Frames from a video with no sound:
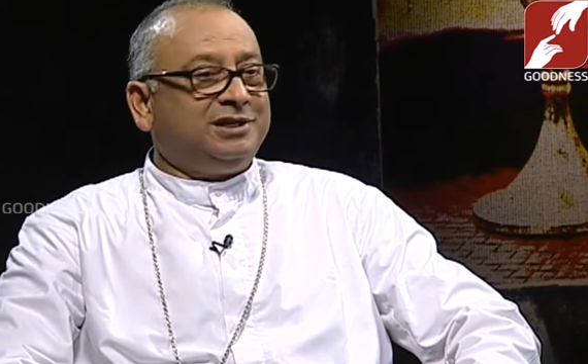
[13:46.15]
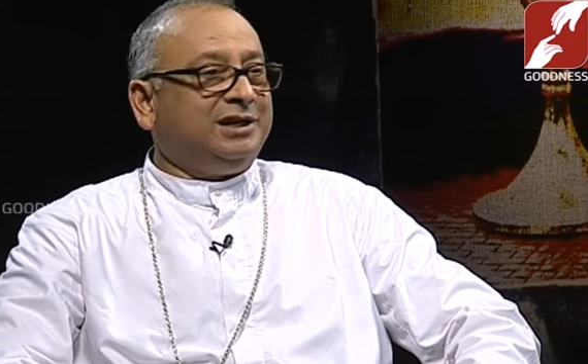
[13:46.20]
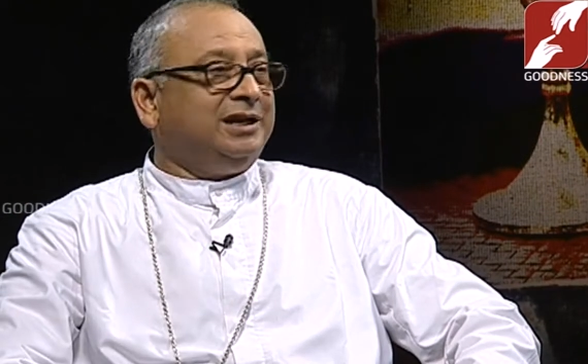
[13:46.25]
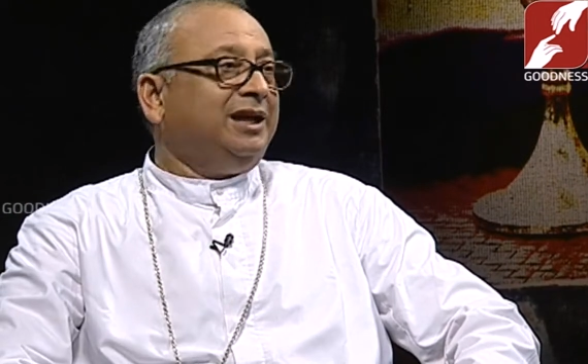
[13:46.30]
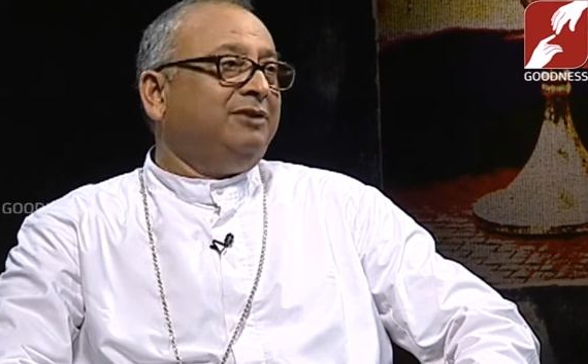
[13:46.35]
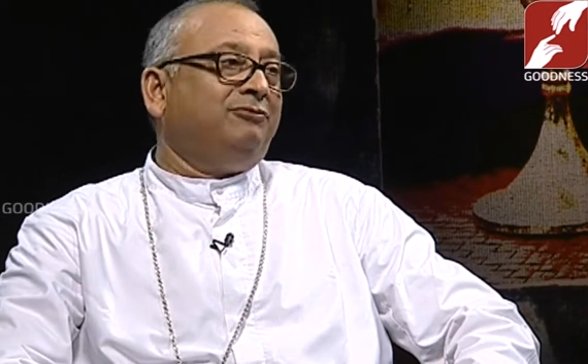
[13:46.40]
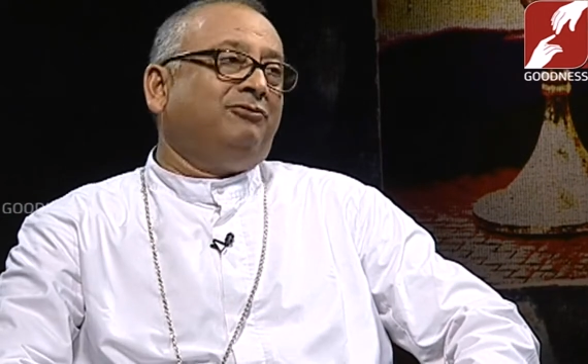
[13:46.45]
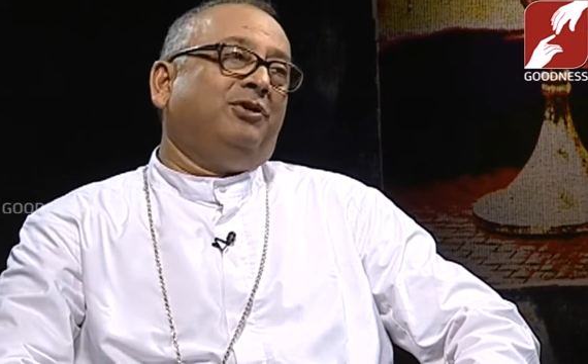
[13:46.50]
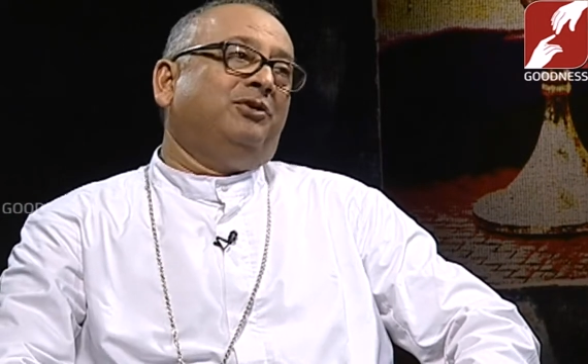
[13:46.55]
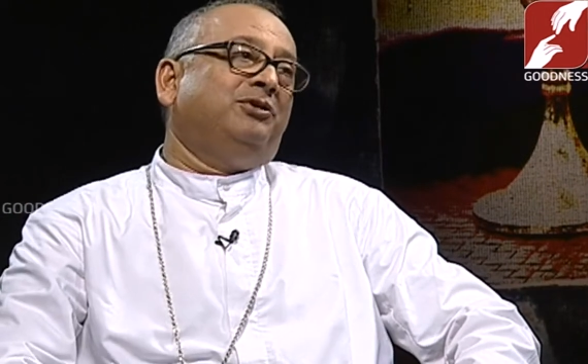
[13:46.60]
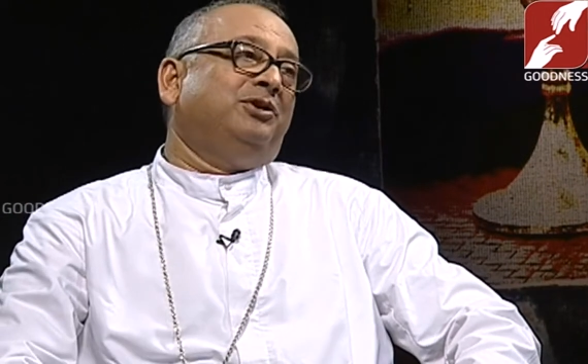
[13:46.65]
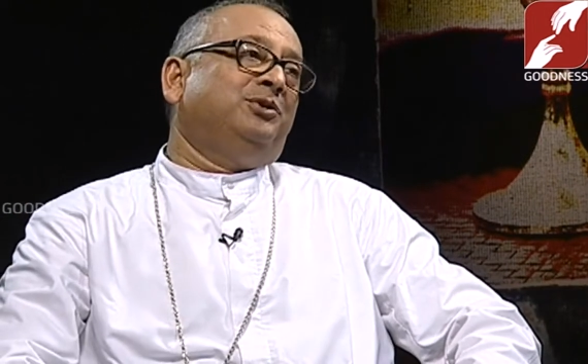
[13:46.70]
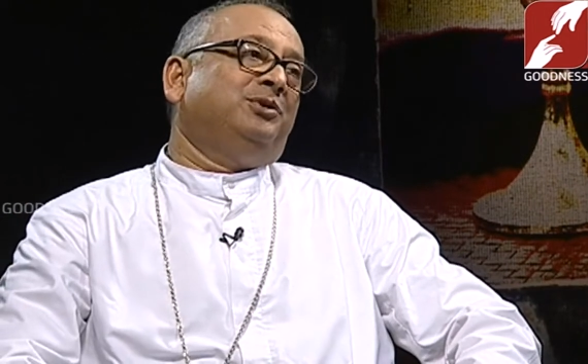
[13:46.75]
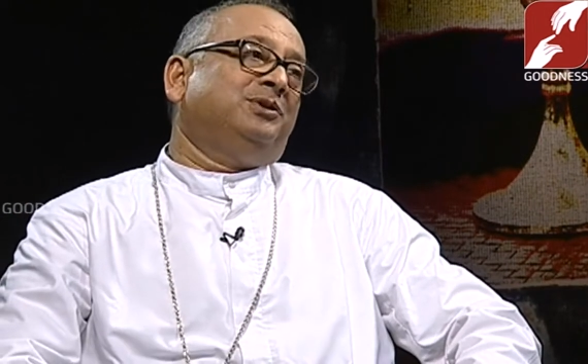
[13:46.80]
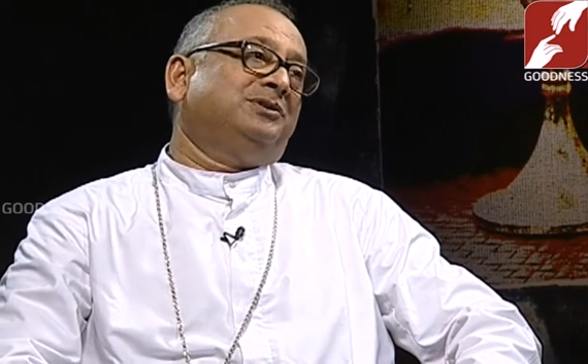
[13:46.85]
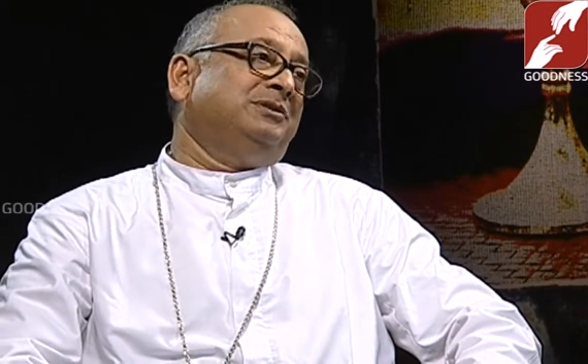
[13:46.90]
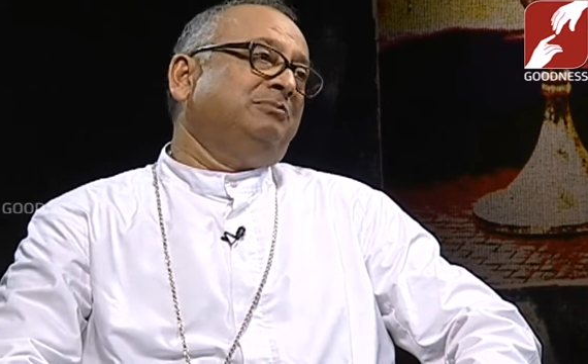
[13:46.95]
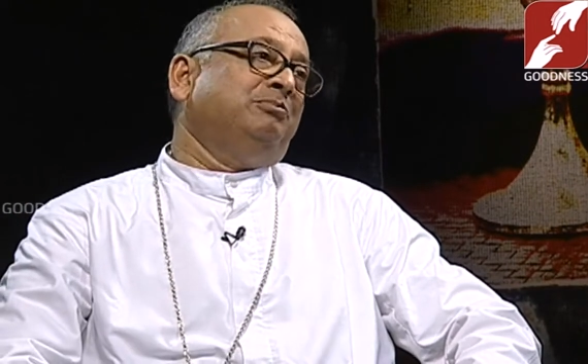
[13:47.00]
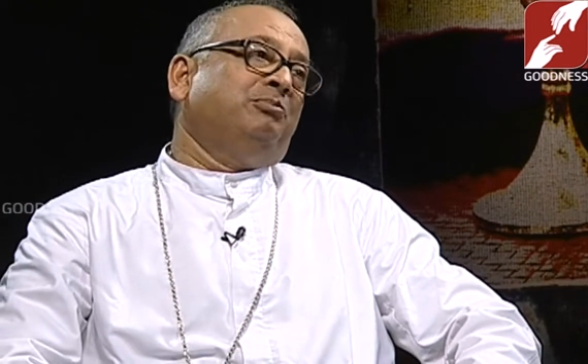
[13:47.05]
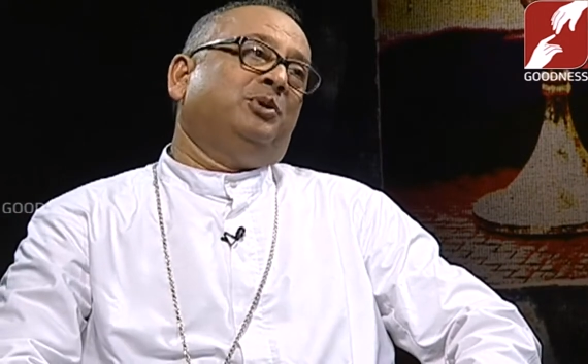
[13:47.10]
and I found it
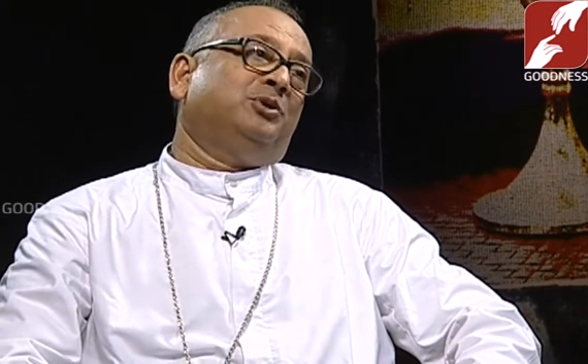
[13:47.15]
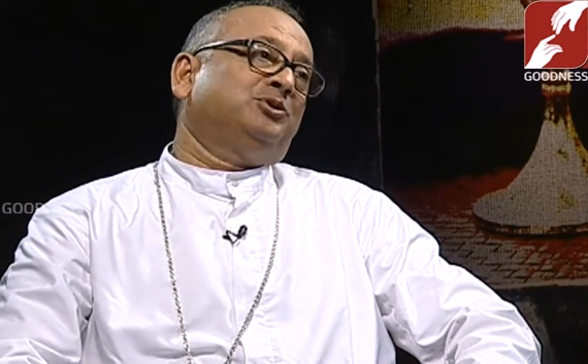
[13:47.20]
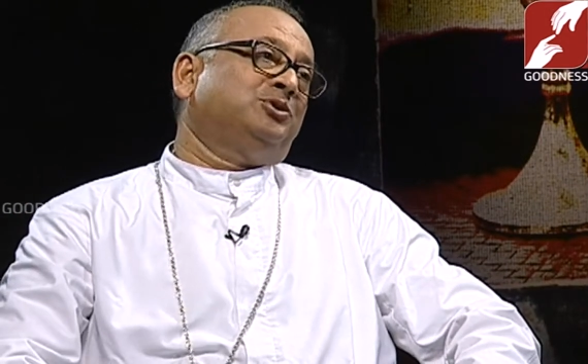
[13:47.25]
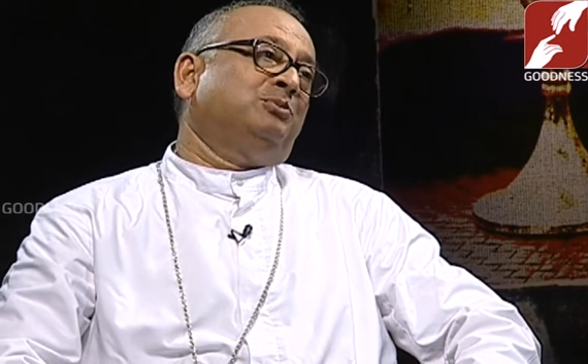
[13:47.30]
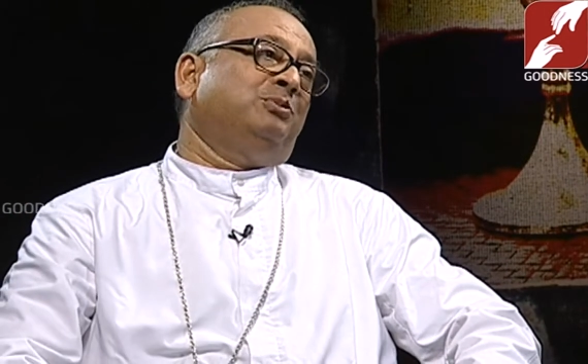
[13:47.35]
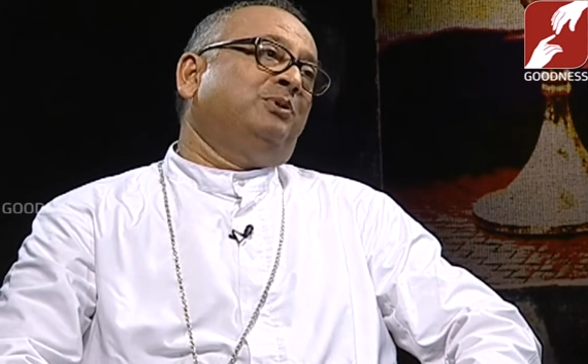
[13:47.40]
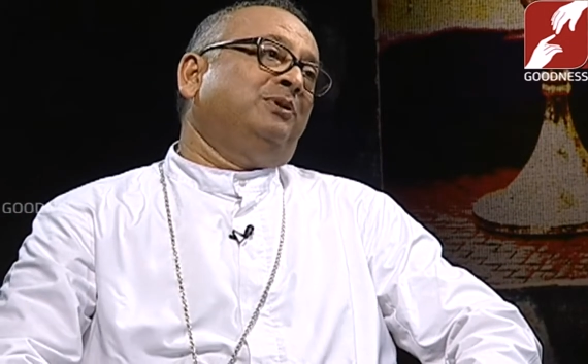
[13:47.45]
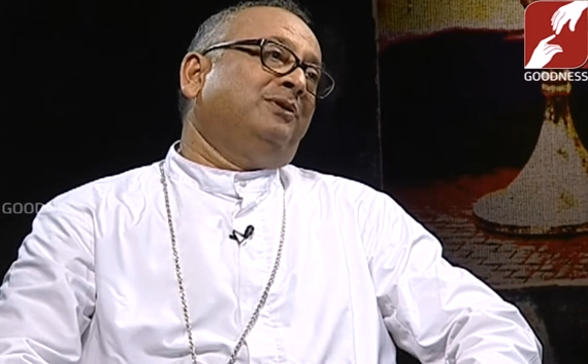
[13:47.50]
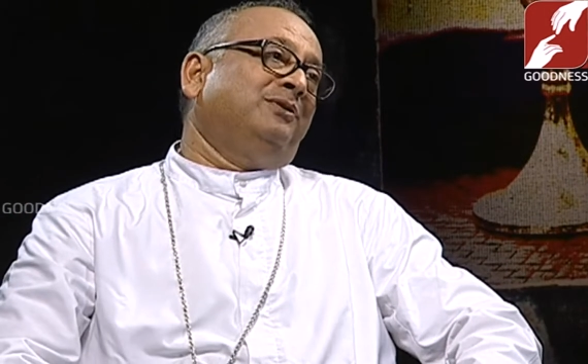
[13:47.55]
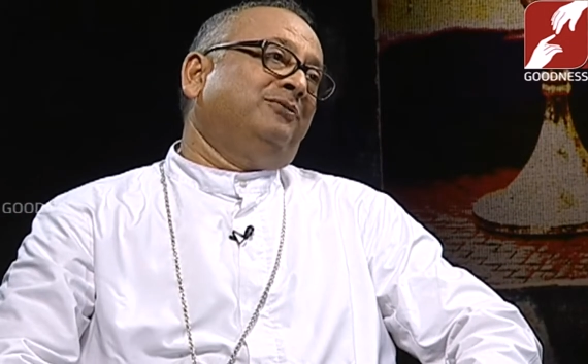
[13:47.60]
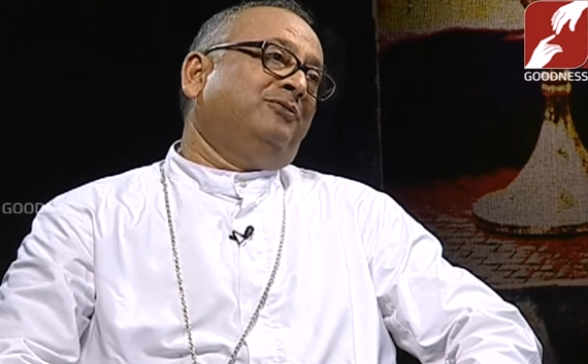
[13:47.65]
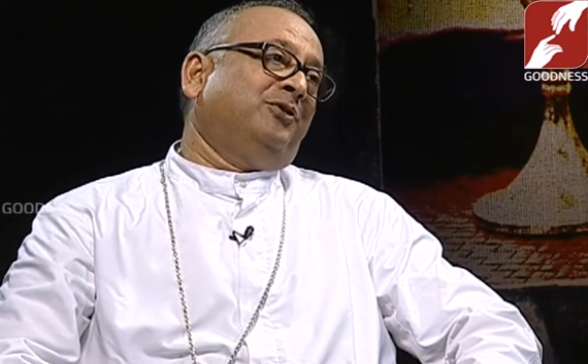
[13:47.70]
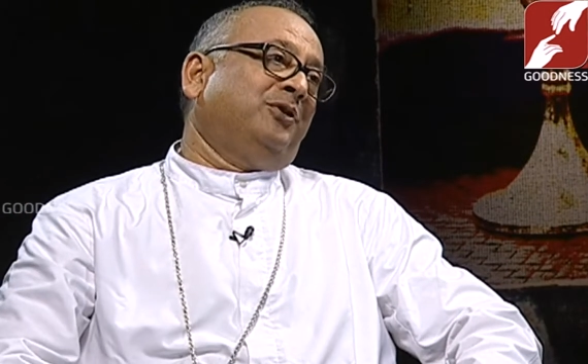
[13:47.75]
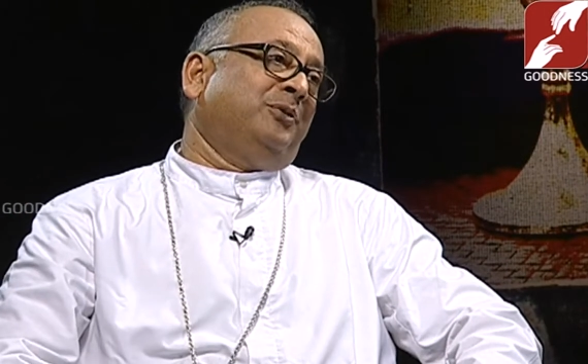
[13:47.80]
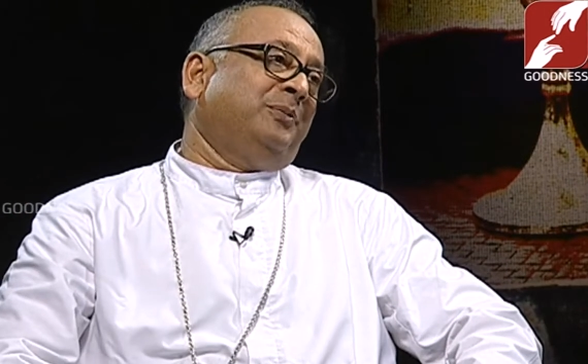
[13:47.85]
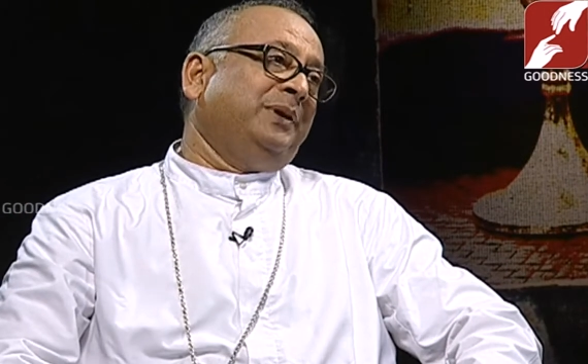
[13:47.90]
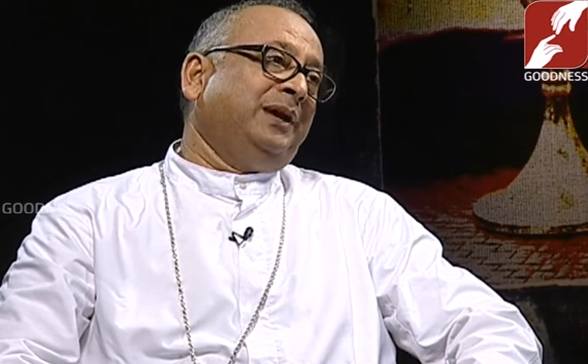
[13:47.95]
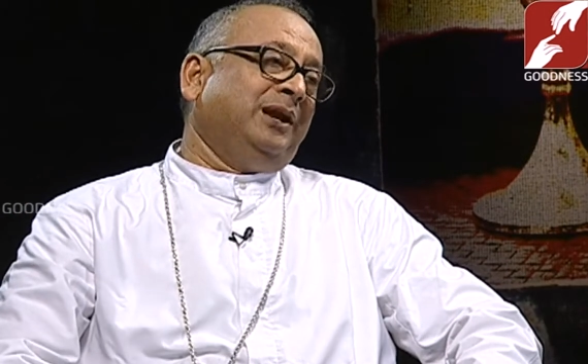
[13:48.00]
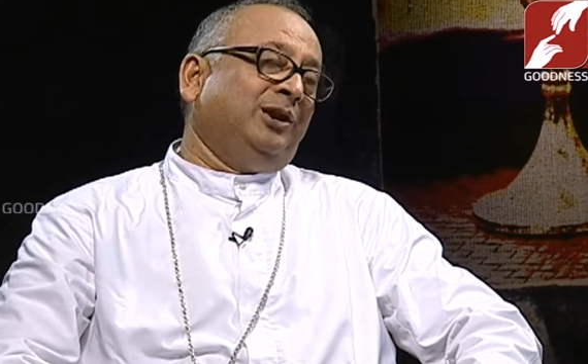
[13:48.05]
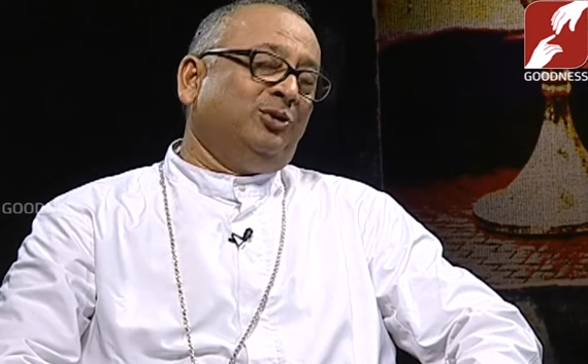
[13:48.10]
was impossible for
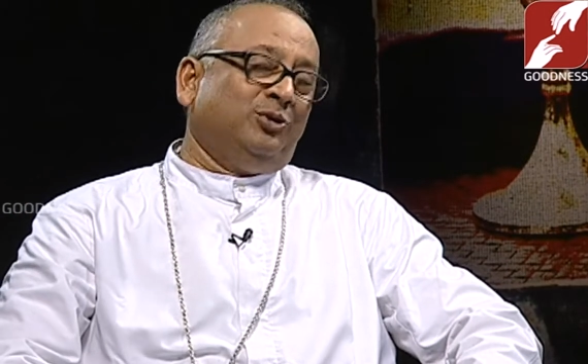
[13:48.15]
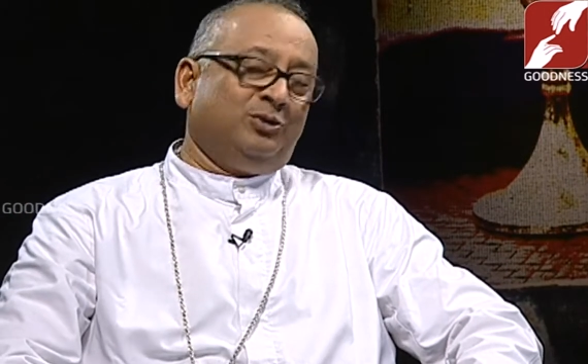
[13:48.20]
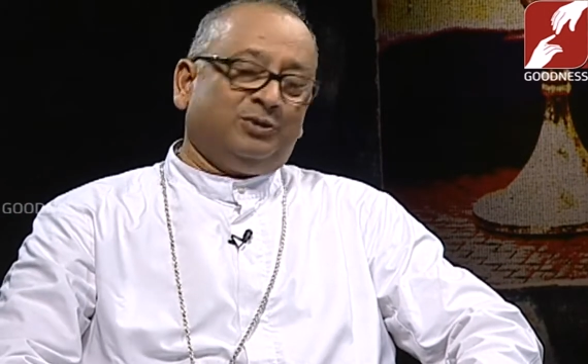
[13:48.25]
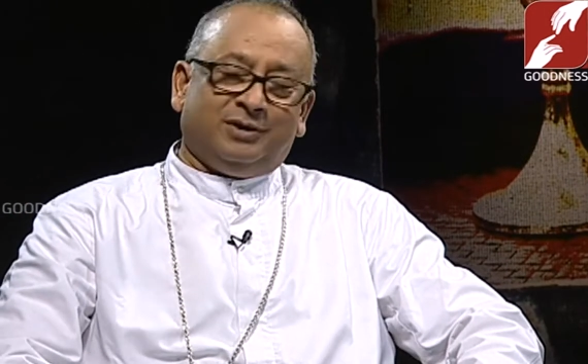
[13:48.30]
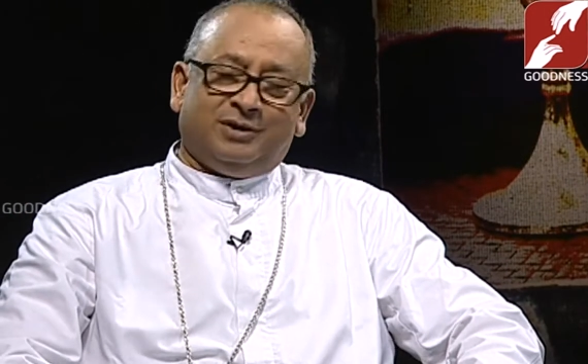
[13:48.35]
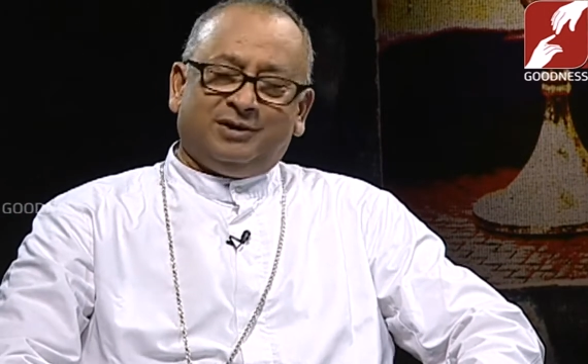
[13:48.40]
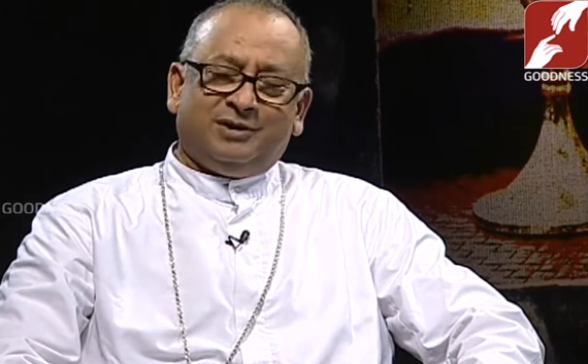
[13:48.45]
me alone.